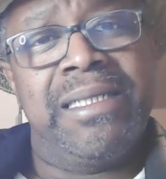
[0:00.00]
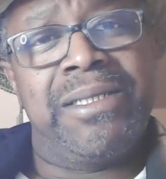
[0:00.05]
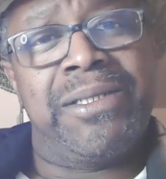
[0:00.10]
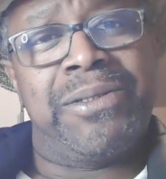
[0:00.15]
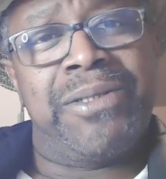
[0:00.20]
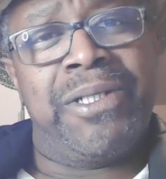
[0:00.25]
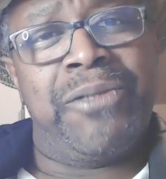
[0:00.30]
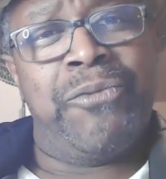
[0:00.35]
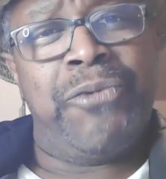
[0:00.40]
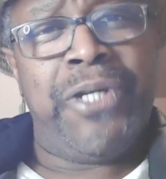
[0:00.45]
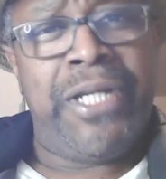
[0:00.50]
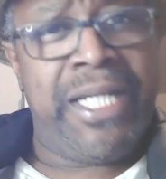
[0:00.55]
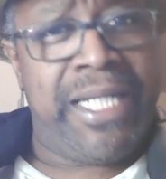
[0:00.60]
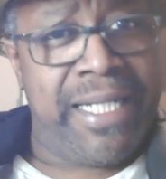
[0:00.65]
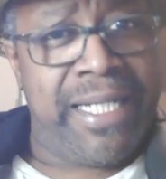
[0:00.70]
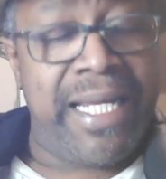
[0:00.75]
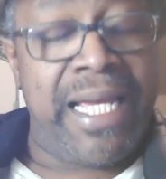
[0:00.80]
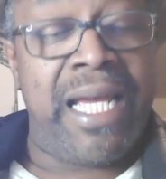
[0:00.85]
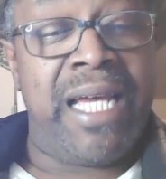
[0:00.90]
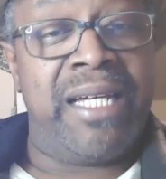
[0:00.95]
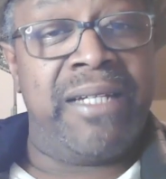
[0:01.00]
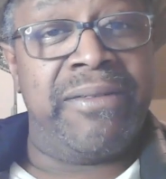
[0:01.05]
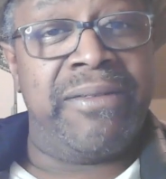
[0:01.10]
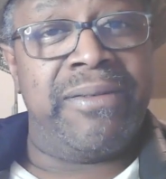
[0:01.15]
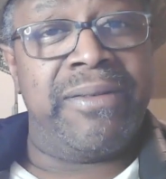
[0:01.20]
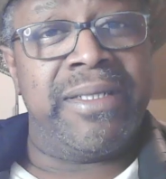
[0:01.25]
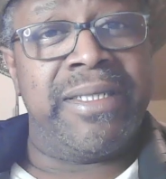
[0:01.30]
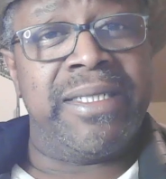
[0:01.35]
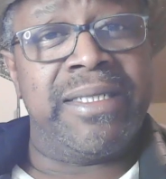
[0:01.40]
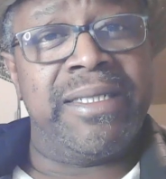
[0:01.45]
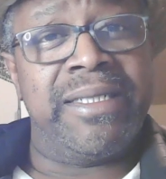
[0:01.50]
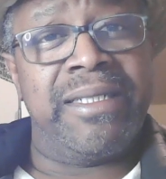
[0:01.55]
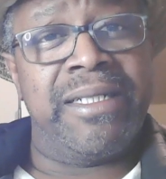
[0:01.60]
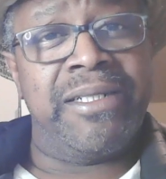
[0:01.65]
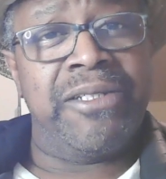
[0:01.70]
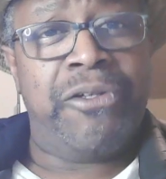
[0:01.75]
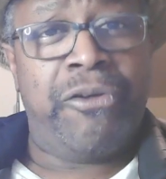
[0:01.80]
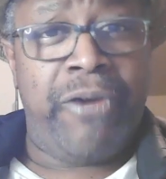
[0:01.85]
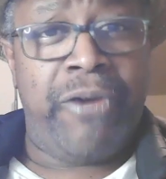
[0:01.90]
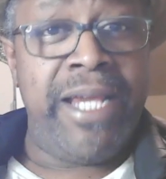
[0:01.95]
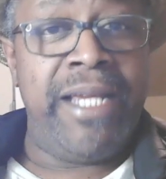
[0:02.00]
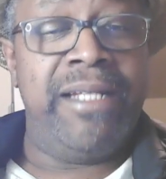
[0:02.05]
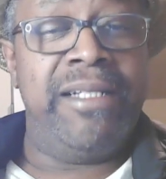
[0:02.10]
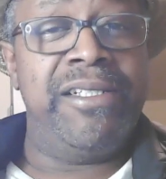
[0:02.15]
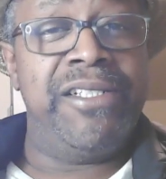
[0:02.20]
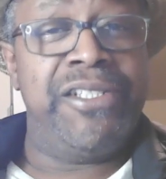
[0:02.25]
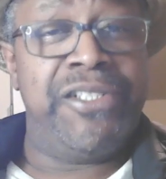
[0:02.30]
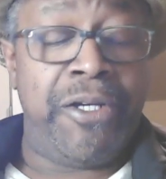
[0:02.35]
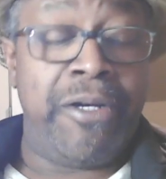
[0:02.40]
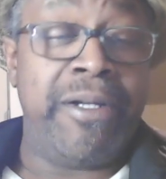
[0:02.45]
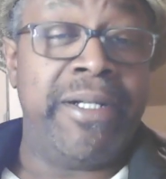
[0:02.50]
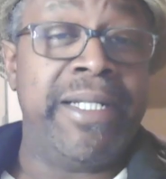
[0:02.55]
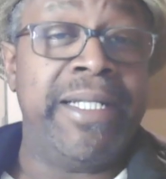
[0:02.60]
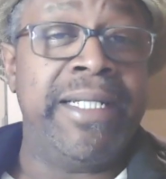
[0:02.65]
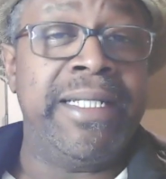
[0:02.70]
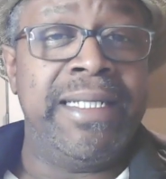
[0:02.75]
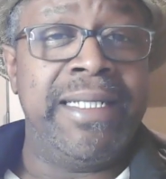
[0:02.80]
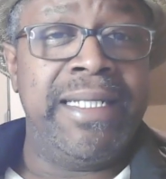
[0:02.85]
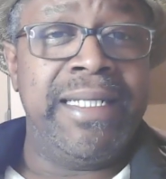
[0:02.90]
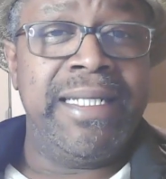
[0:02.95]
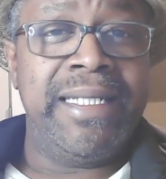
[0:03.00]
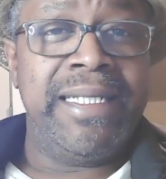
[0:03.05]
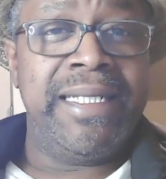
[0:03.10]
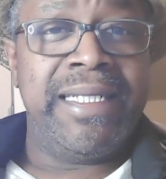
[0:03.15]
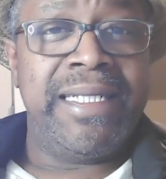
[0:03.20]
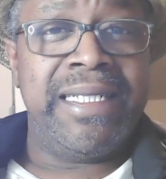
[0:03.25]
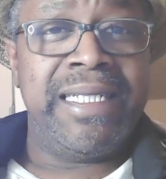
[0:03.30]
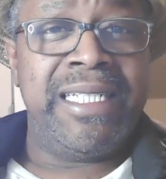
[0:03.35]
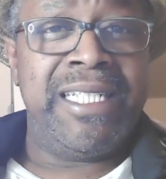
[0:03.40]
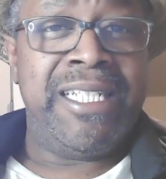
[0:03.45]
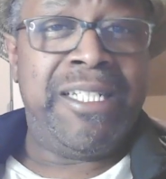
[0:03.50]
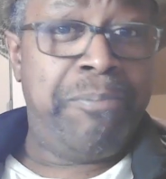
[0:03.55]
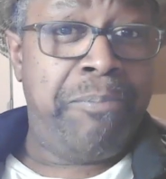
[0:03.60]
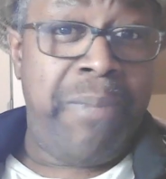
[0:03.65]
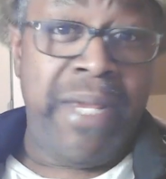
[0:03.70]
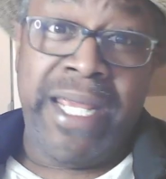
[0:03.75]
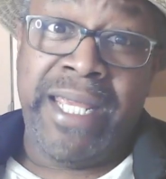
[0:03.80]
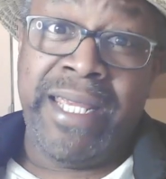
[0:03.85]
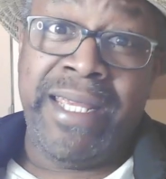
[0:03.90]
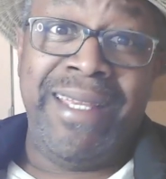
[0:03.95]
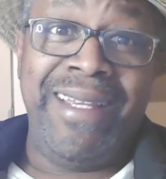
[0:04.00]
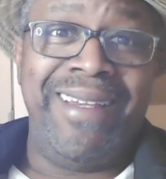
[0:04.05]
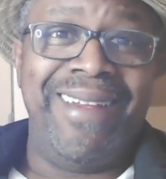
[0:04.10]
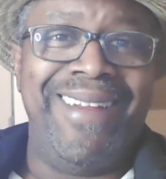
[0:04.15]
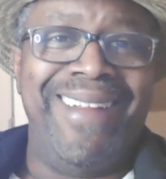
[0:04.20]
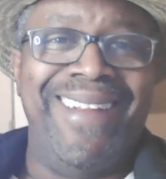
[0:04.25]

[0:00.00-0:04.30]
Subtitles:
so that we could have a great journey and be